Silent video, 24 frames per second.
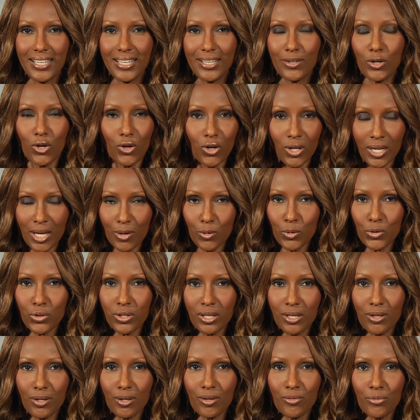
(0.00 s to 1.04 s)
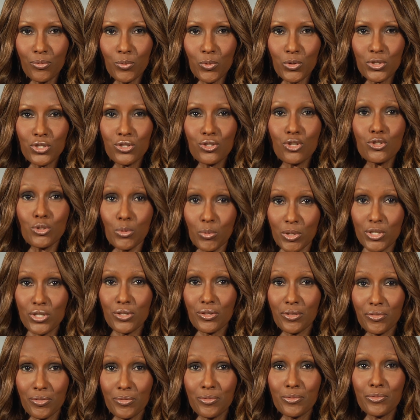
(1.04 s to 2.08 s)
And all I could think of was the
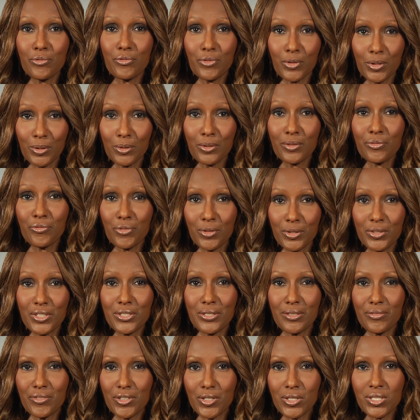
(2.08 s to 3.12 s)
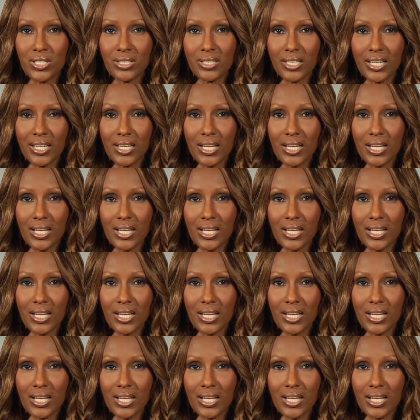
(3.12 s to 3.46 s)
tuition for the university.